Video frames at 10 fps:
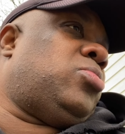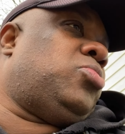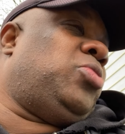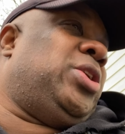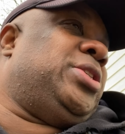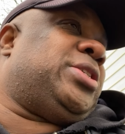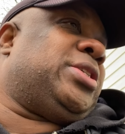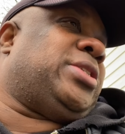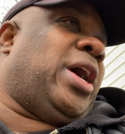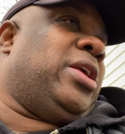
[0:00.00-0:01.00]
really just
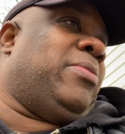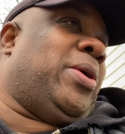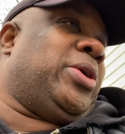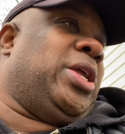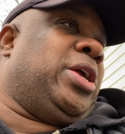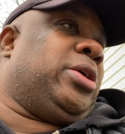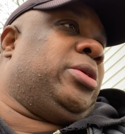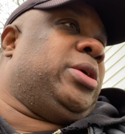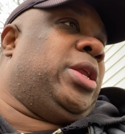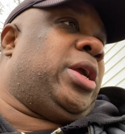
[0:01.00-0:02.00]
excited about
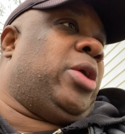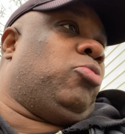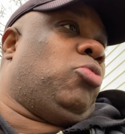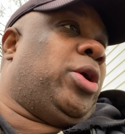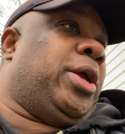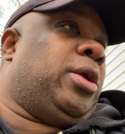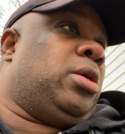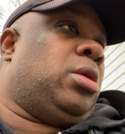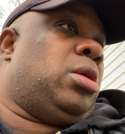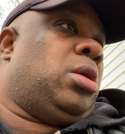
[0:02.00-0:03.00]
getting it running.
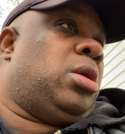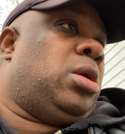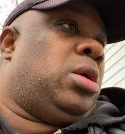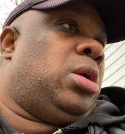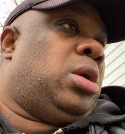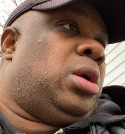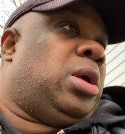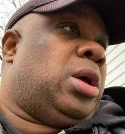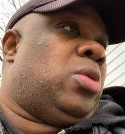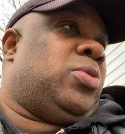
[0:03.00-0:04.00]

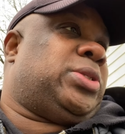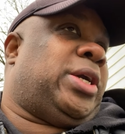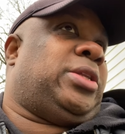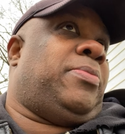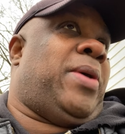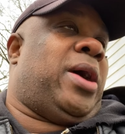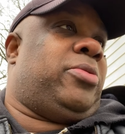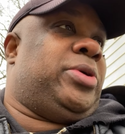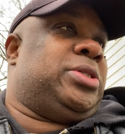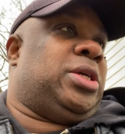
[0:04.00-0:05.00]
And once I get the
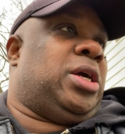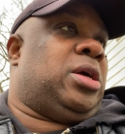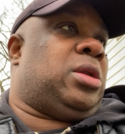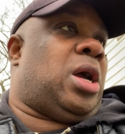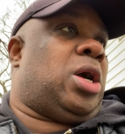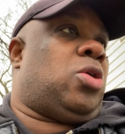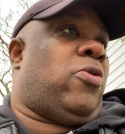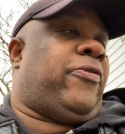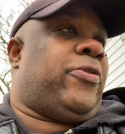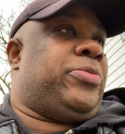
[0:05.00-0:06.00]
batteries in, I'll
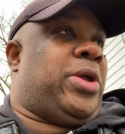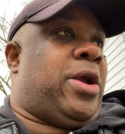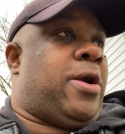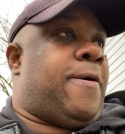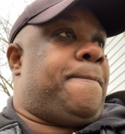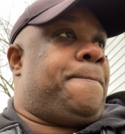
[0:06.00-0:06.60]
go from there.